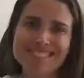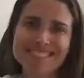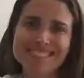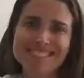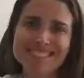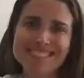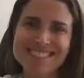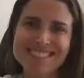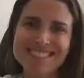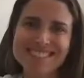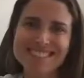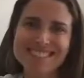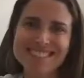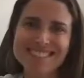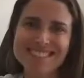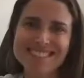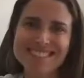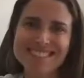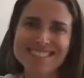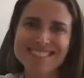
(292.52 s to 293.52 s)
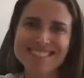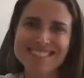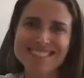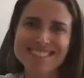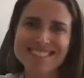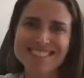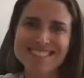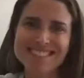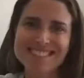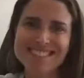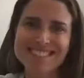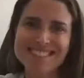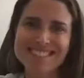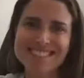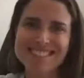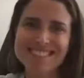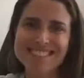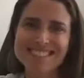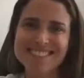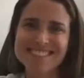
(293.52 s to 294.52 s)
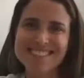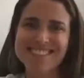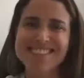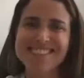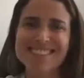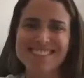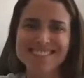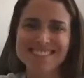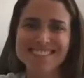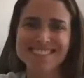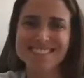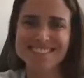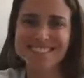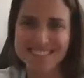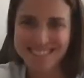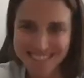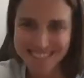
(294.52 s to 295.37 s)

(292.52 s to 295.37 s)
[no speech]